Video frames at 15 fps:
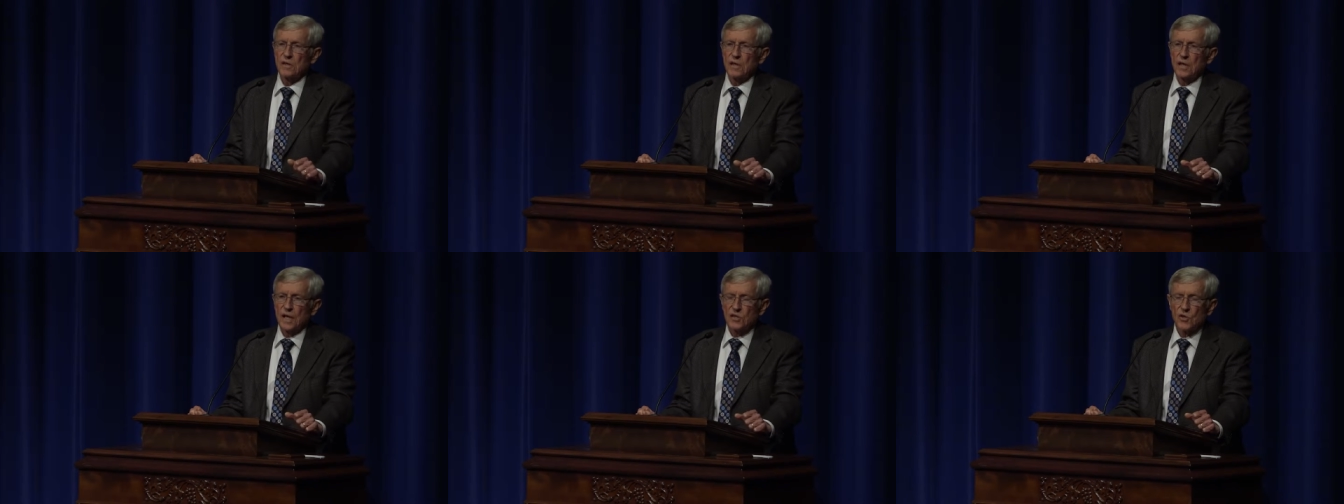
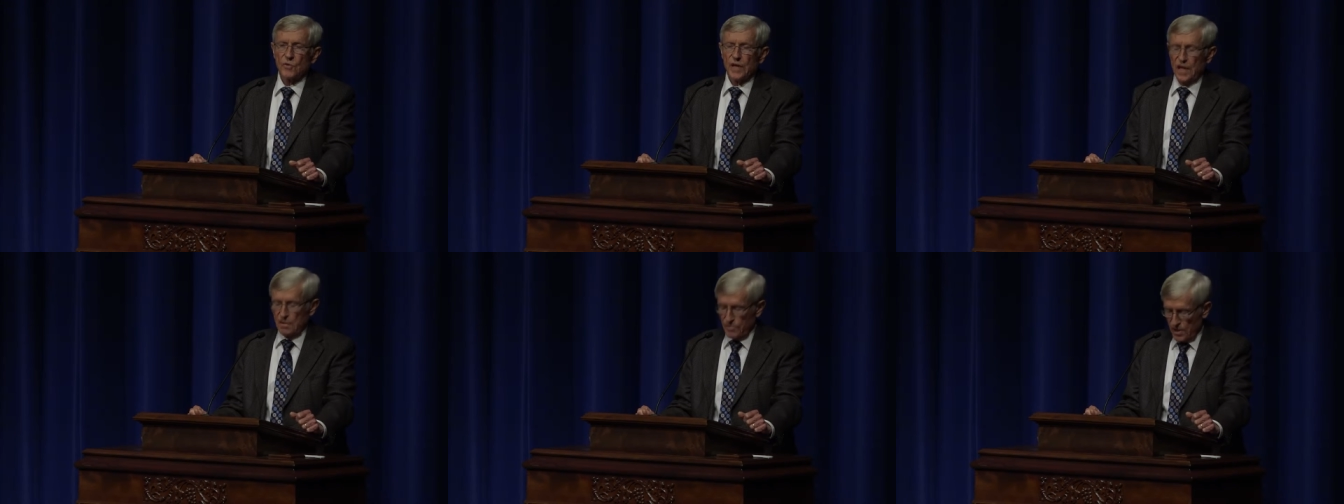That's the
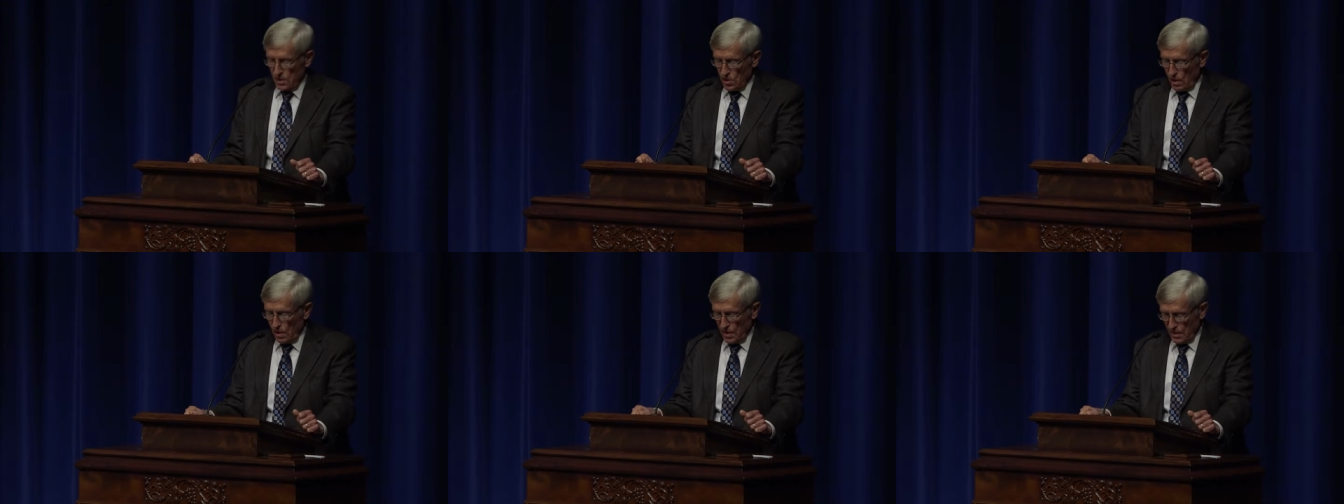way I'd been
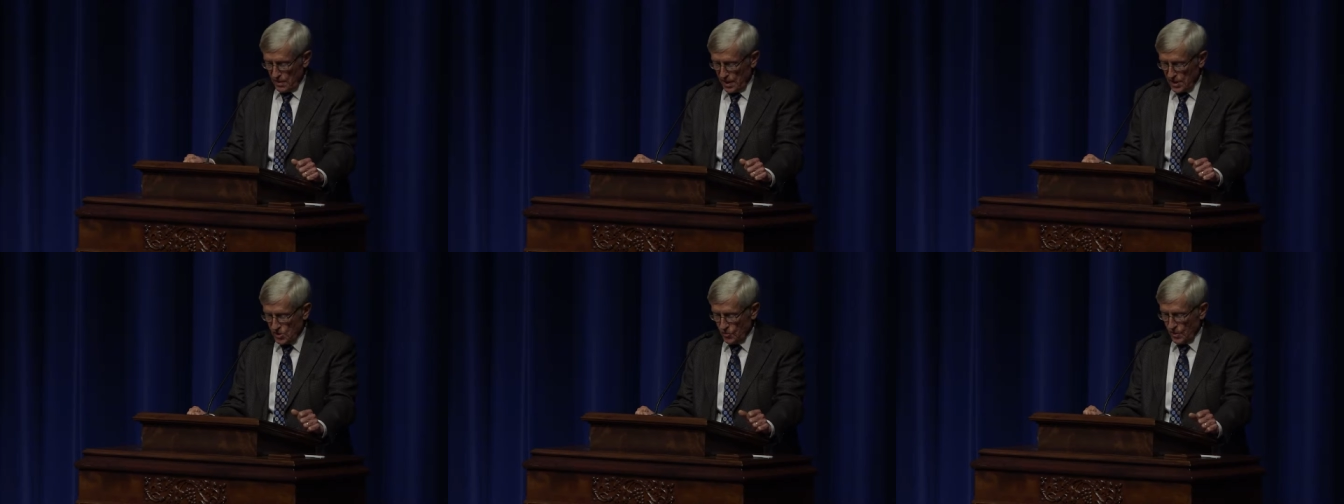taught,
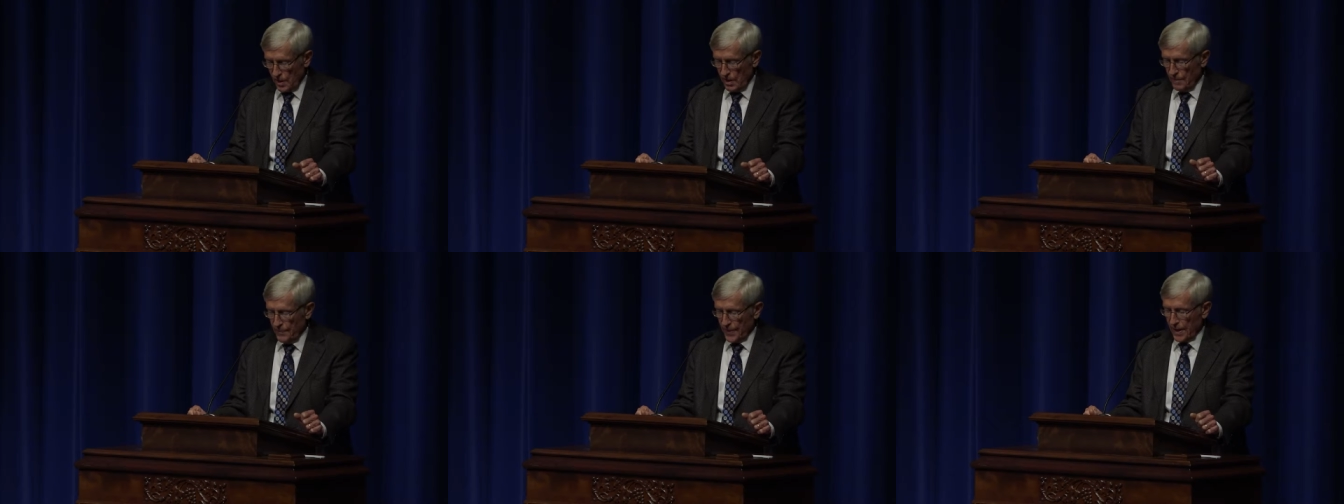and that's
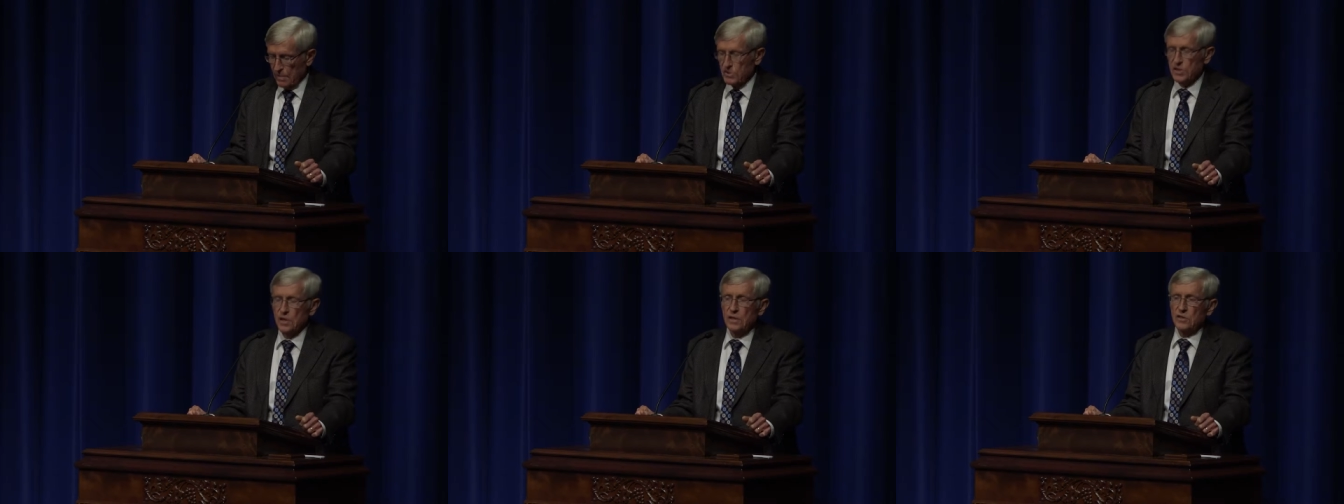what I
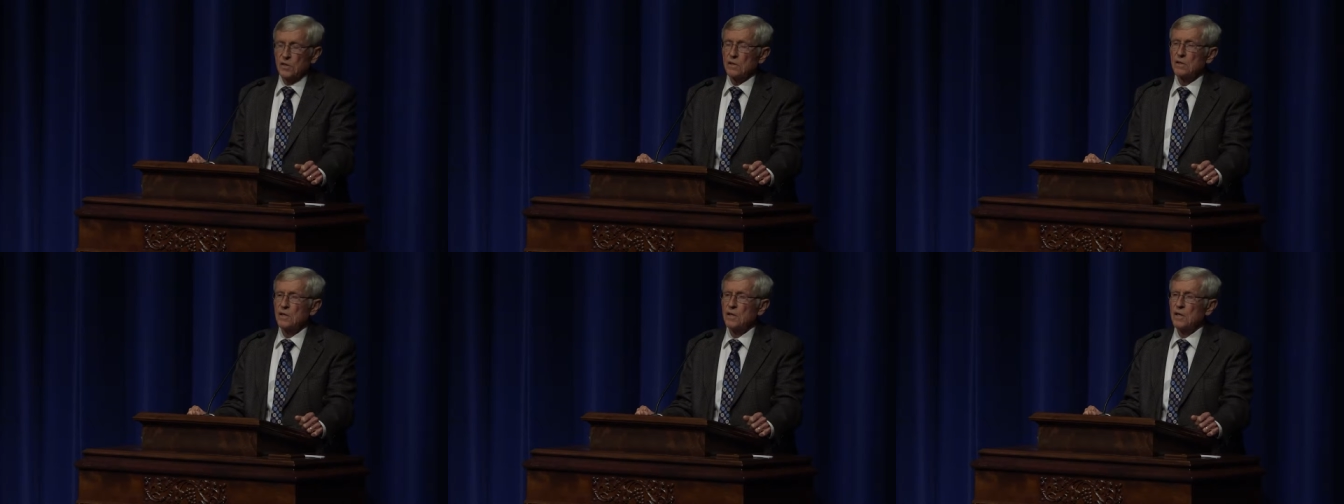was teaching.